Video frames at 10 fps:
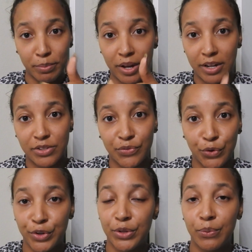box
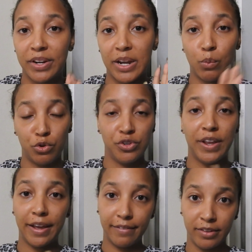for you and I want you
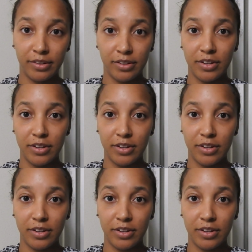to have it.